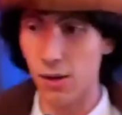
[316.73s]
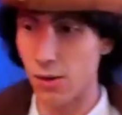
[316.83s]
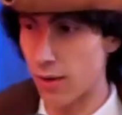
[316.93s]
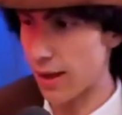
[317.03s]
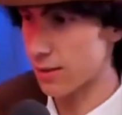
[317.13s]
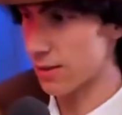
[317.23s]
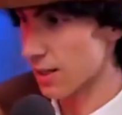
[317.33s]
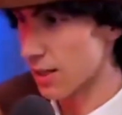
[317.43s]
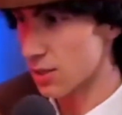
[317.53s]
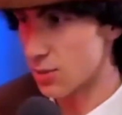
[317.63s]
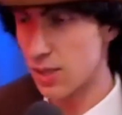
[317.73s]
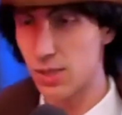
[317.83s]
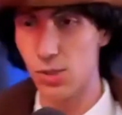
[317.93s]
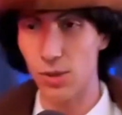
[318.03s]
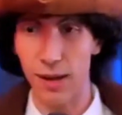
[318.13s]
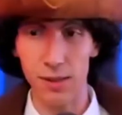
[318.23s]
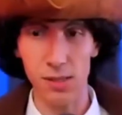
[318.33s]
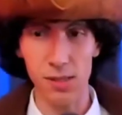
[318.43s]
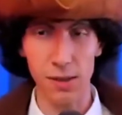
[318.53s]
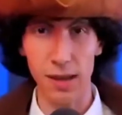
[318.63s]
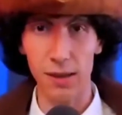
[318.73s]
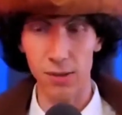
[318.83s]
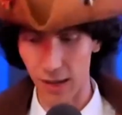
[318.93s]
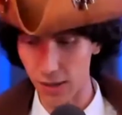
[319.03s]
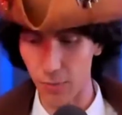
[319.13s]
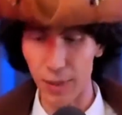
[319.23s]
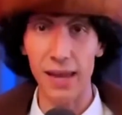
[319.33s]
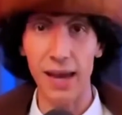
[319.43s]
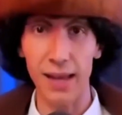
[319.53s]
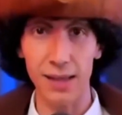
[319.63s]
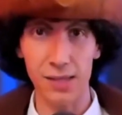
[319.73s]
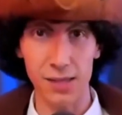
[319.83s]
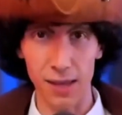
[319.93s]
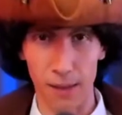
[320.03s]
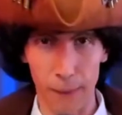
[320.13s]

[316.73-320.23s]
you're allowed to do this, you're allowed to sell that, you're allowed to buy that, and that's it.